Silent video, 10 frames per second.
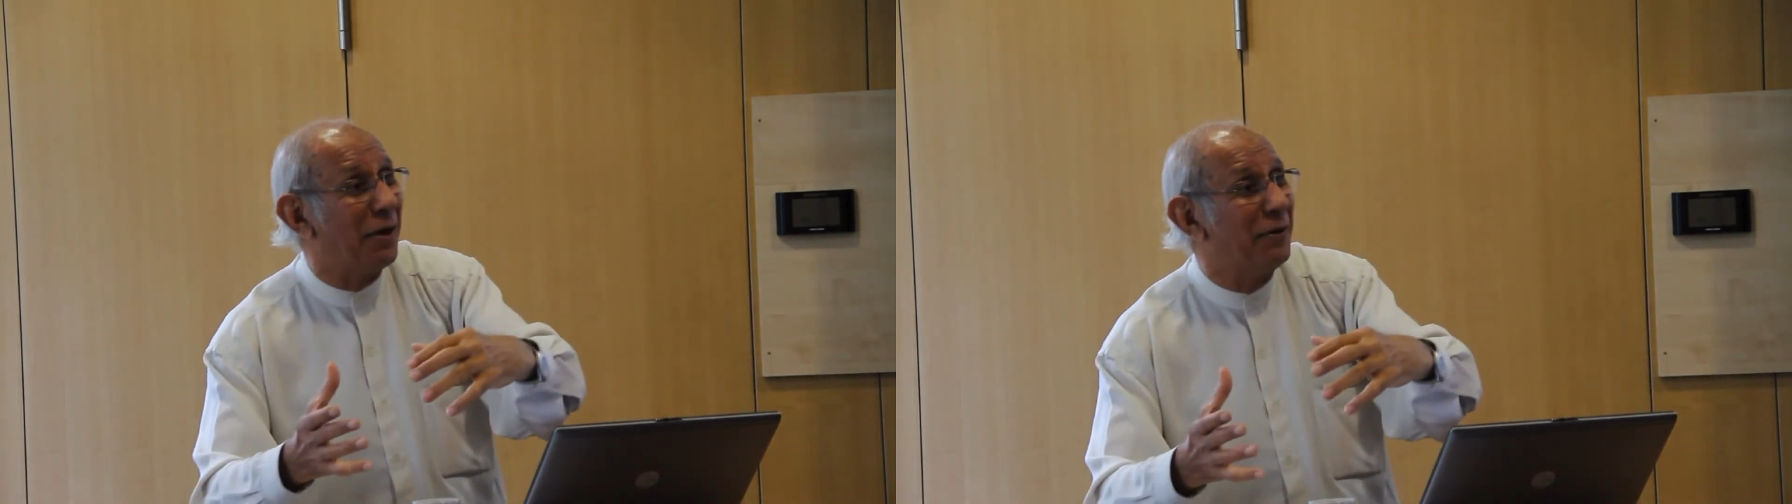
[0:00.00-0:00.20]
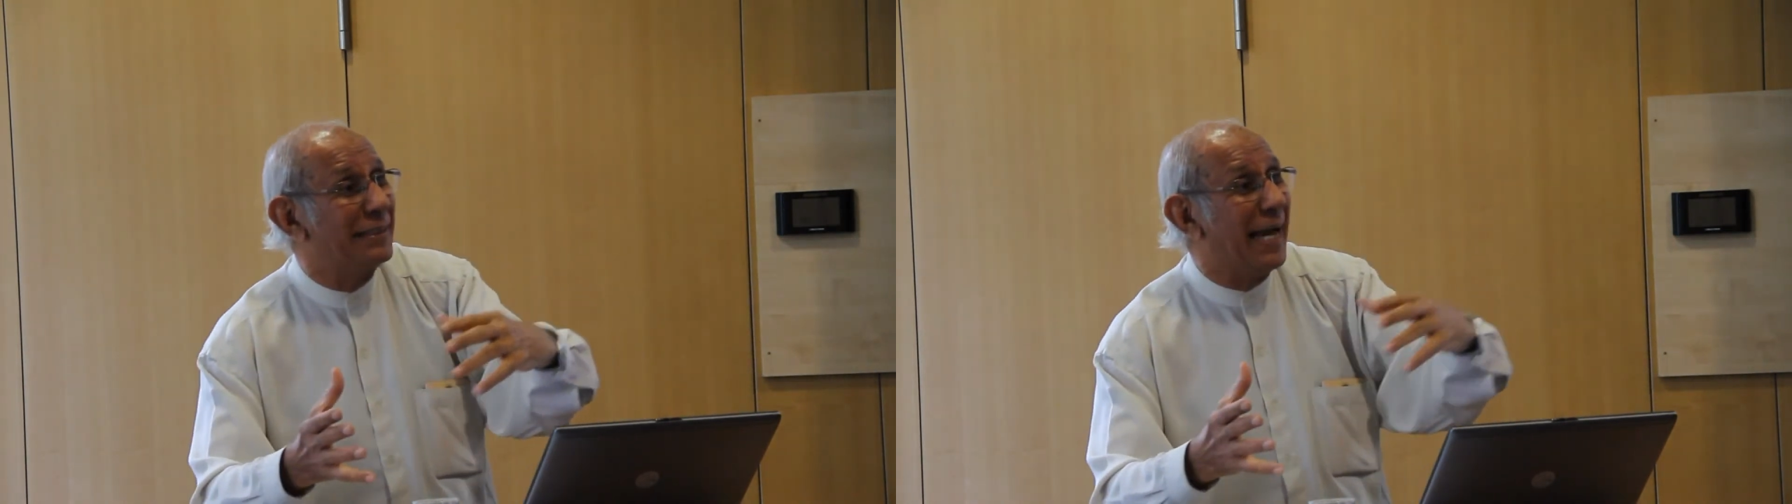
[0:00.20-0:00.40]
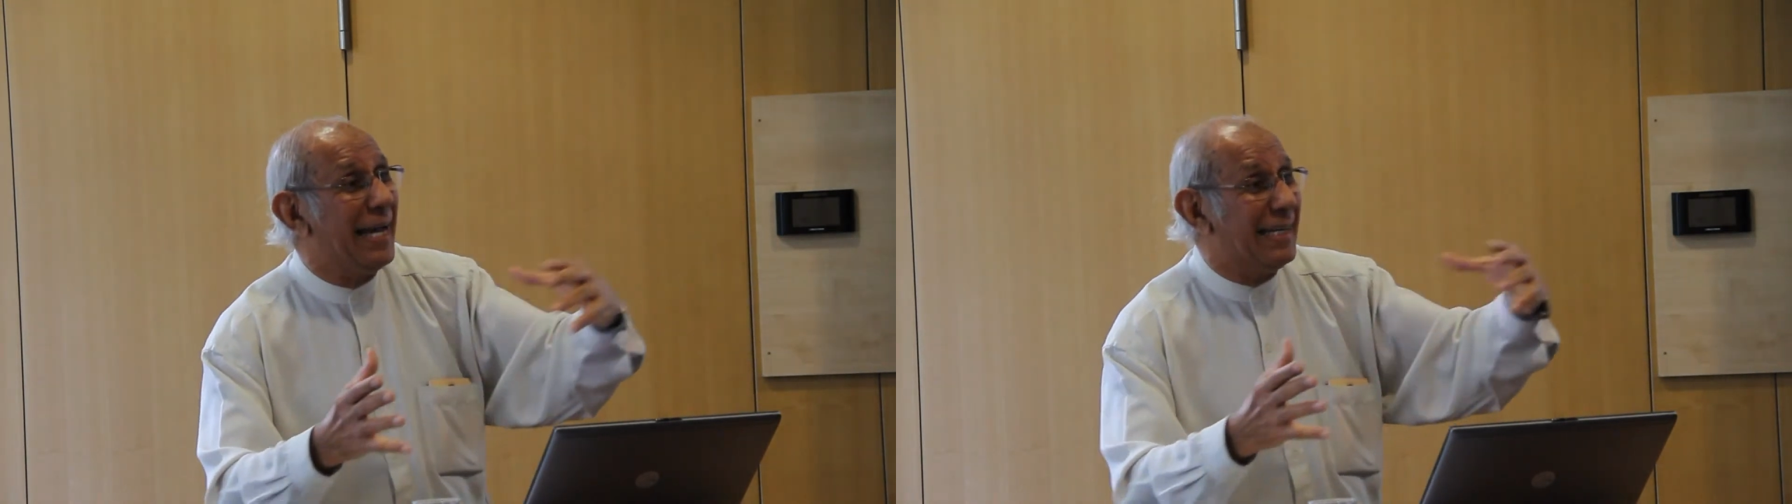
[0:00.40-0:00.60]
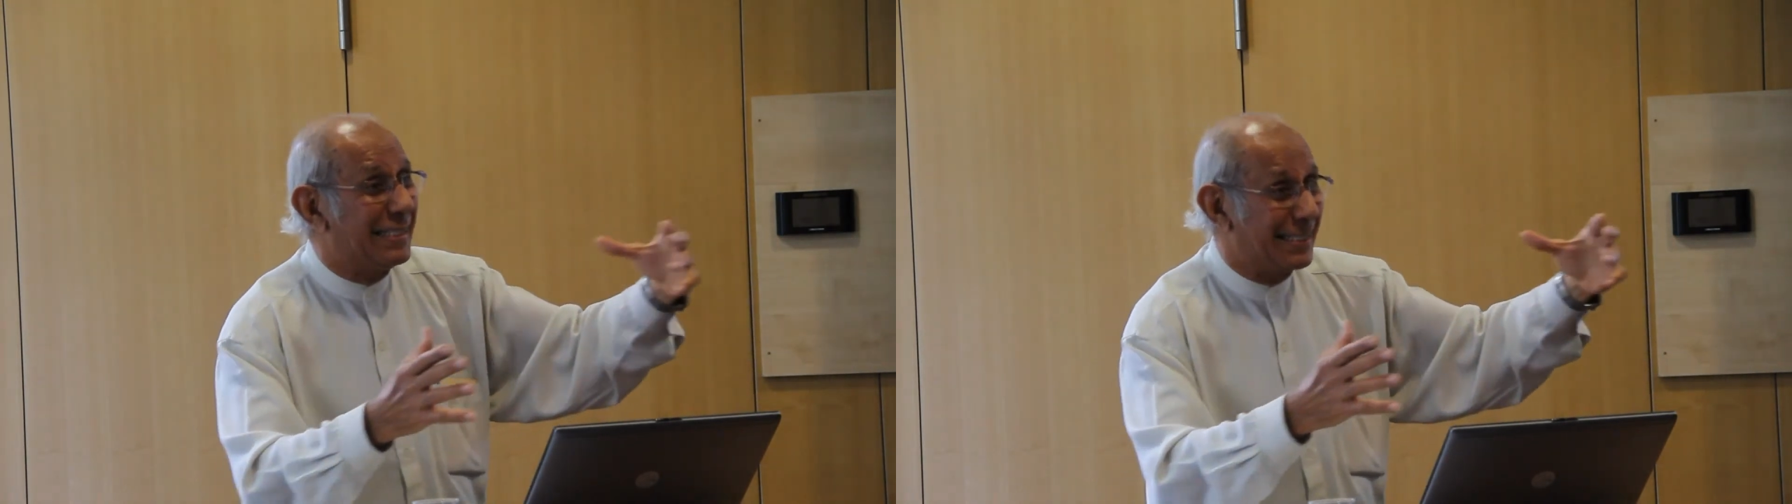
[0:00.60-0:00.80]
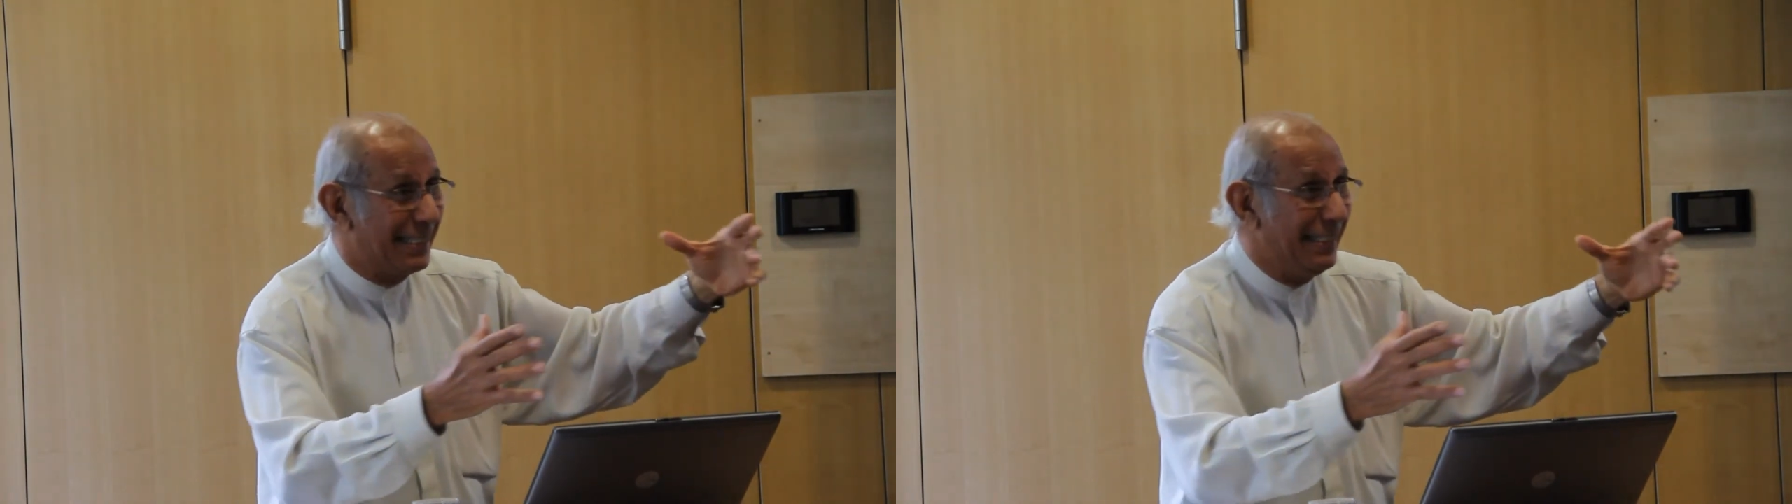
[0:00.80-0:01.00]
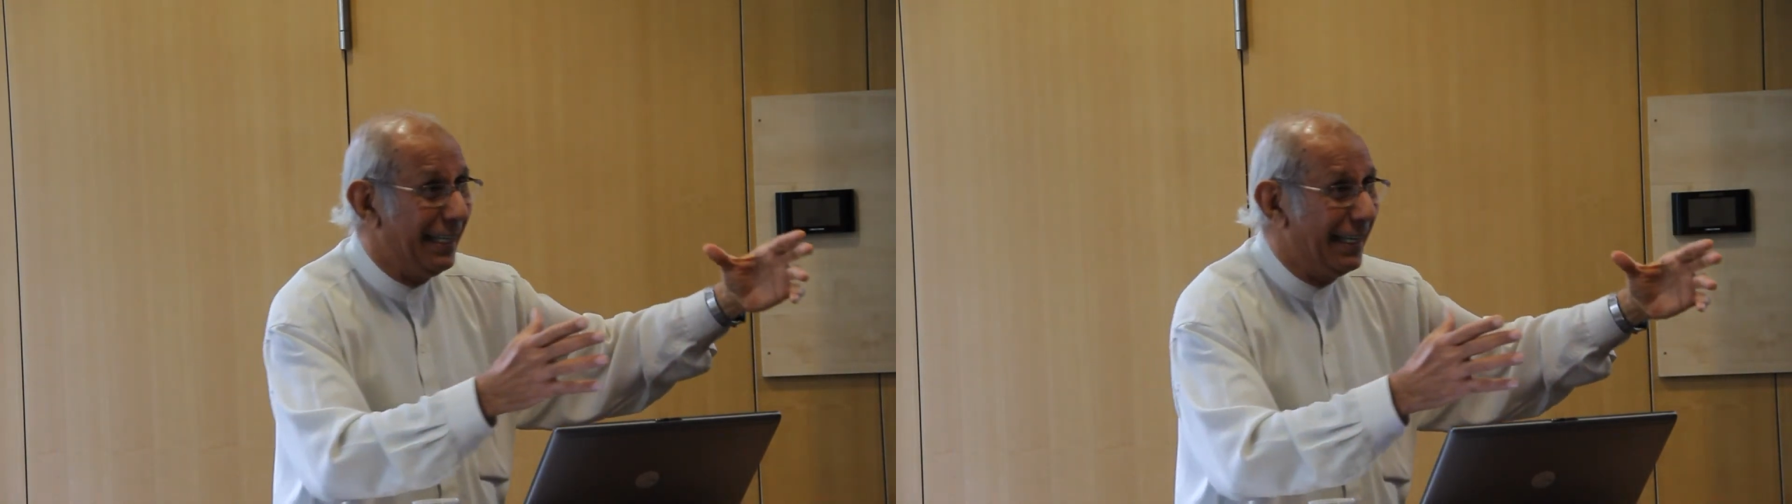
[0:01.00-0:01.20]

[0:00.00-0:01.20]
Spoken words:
our tides.